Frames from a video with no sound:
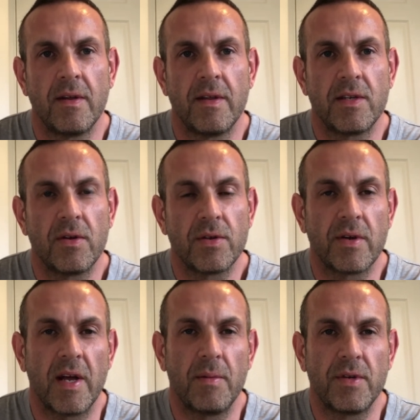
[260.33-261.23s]
This
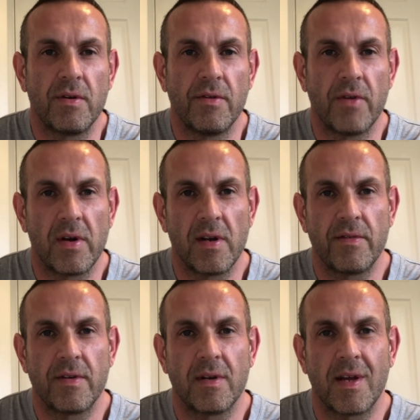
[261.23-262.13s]
also helps you avoid
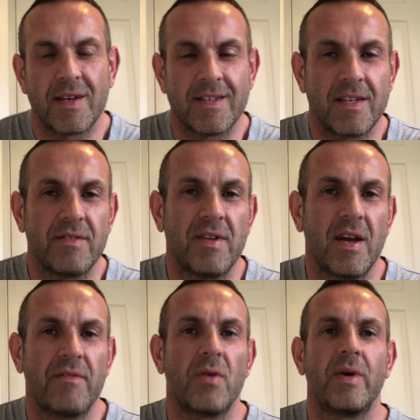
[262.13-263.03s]
lifting excessively
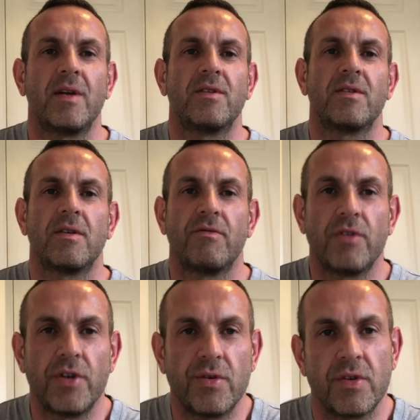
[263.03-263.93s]
heavy weights and
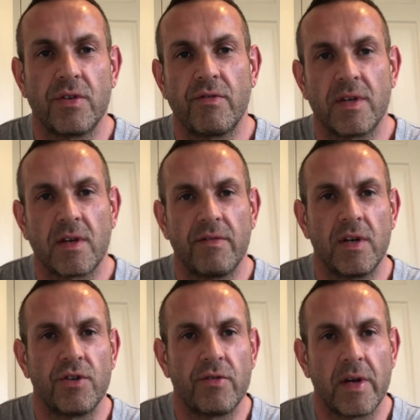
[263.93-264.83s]
reduces the risk of
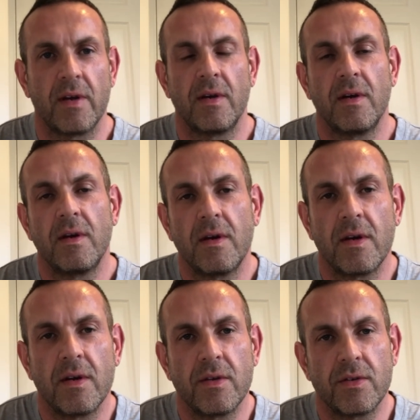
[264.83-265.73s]
injury.
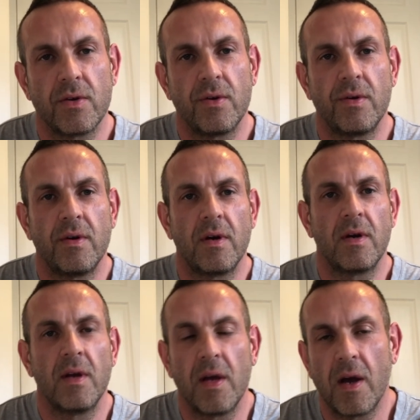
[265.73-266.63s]
So
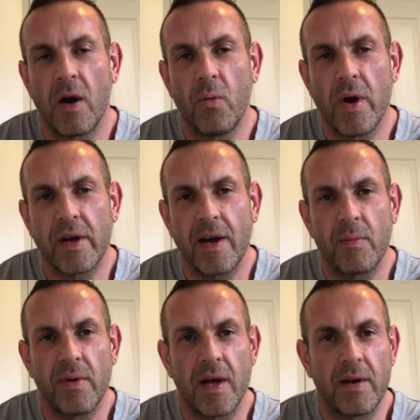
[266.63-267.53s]
a
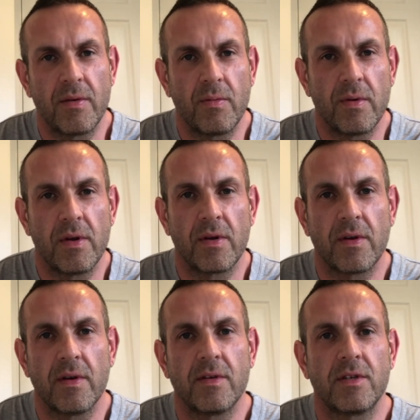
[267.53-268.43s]
workout plan would look
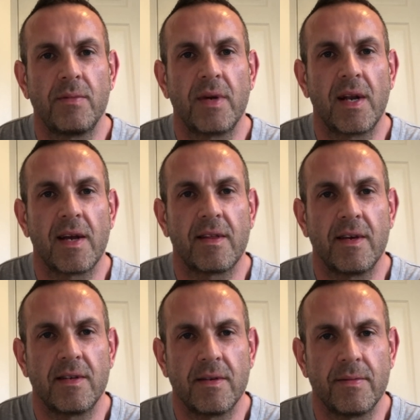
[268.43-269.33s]
something like
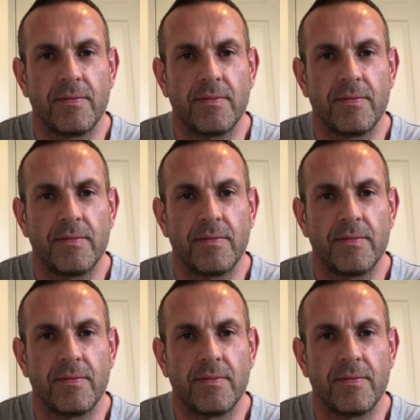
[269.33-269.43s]
this.